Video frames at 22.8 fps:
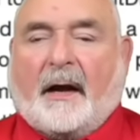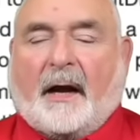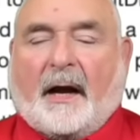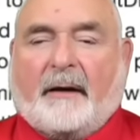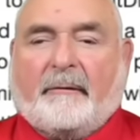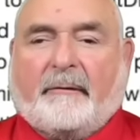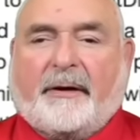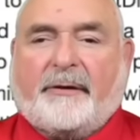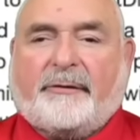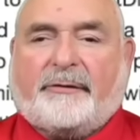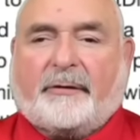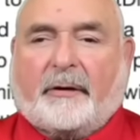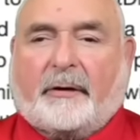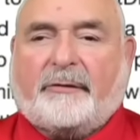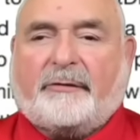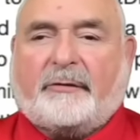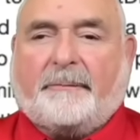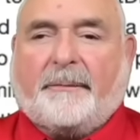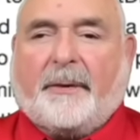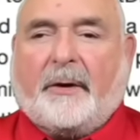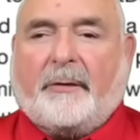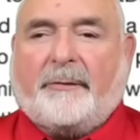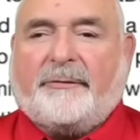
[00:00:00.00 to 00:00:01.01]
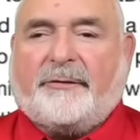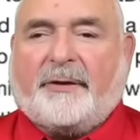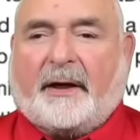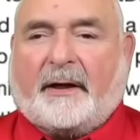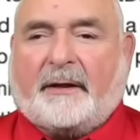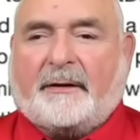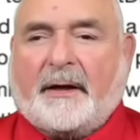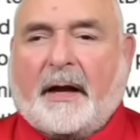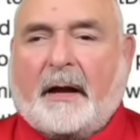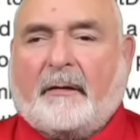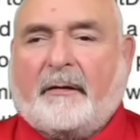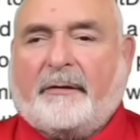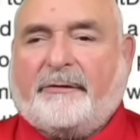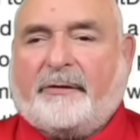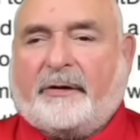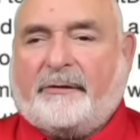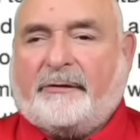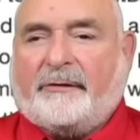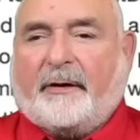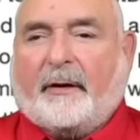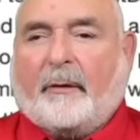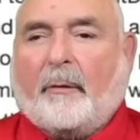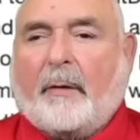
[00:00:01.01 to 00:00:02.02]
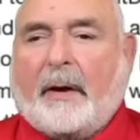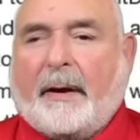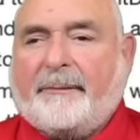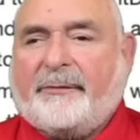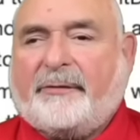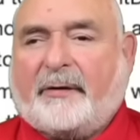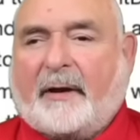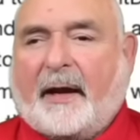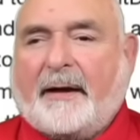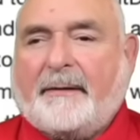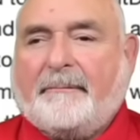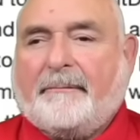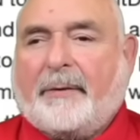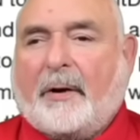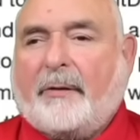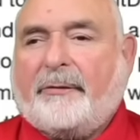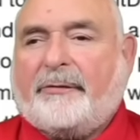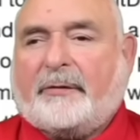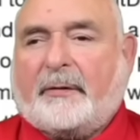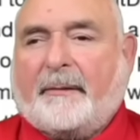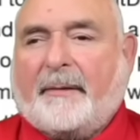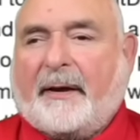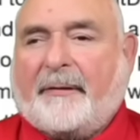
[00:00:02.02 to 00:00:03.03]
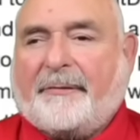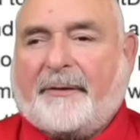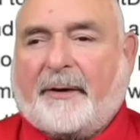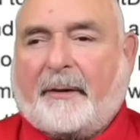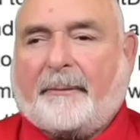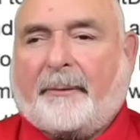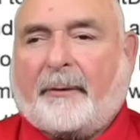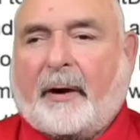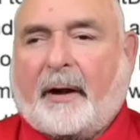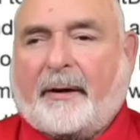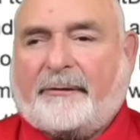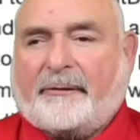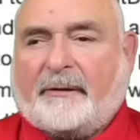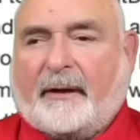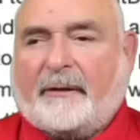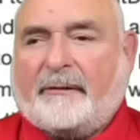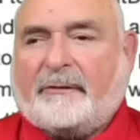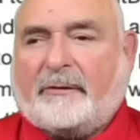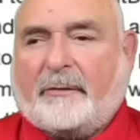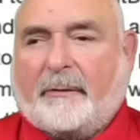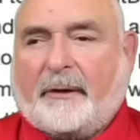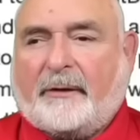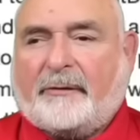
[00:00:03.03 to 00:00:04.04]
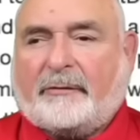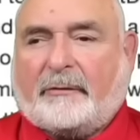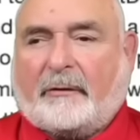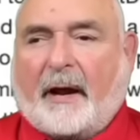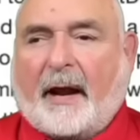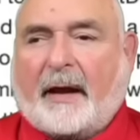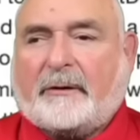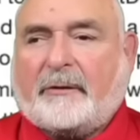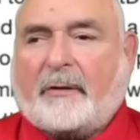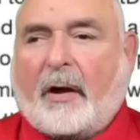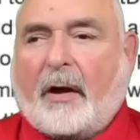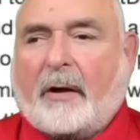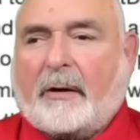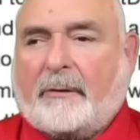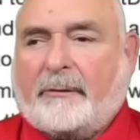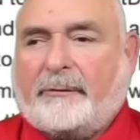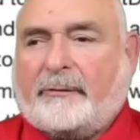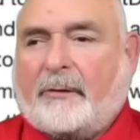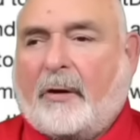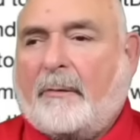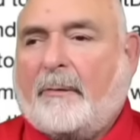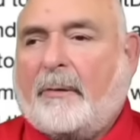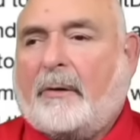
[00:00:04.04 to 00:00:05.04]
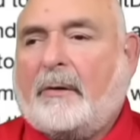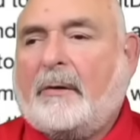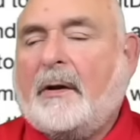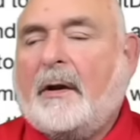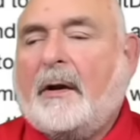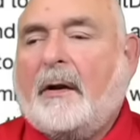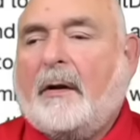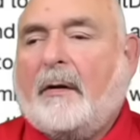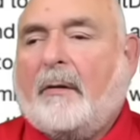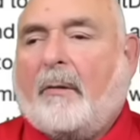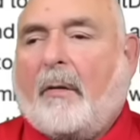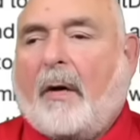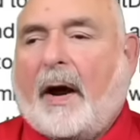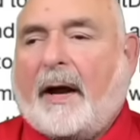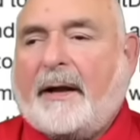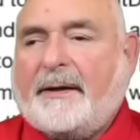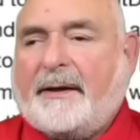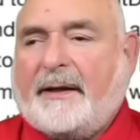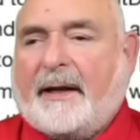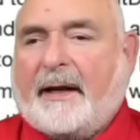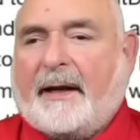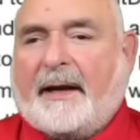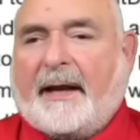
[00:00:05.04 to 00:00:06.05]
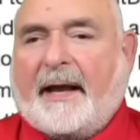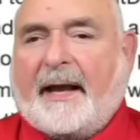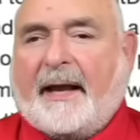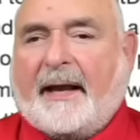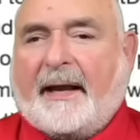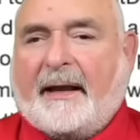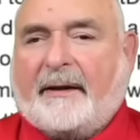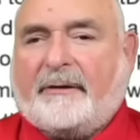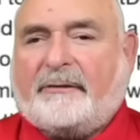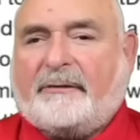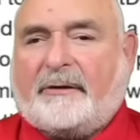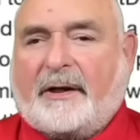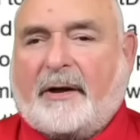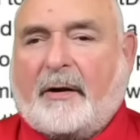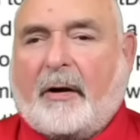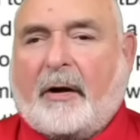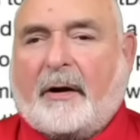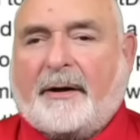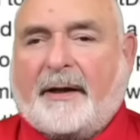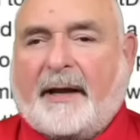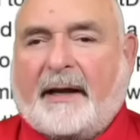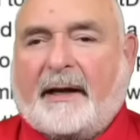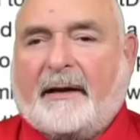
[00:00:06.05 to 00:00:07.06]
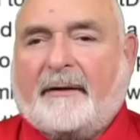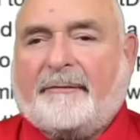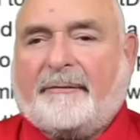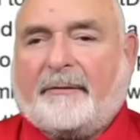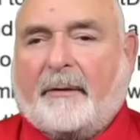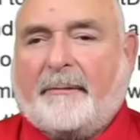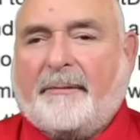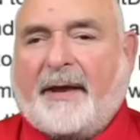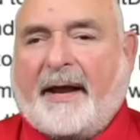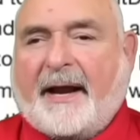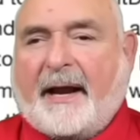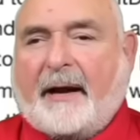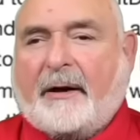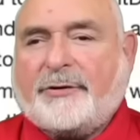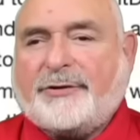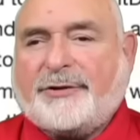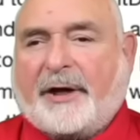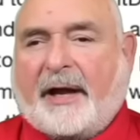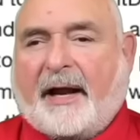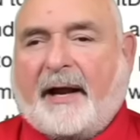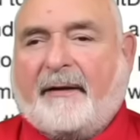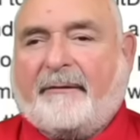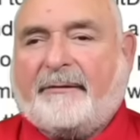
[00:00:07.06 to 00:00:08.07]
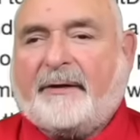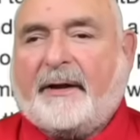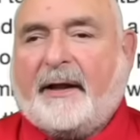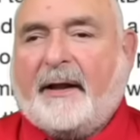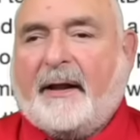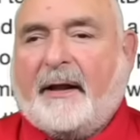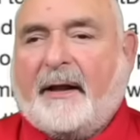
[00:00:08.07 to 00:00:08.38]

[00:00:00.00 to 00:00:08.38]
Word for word: I researched Bode Technologies. Their website boasts about their process to extract autosomal Y-DNA STR data from the hair shaft.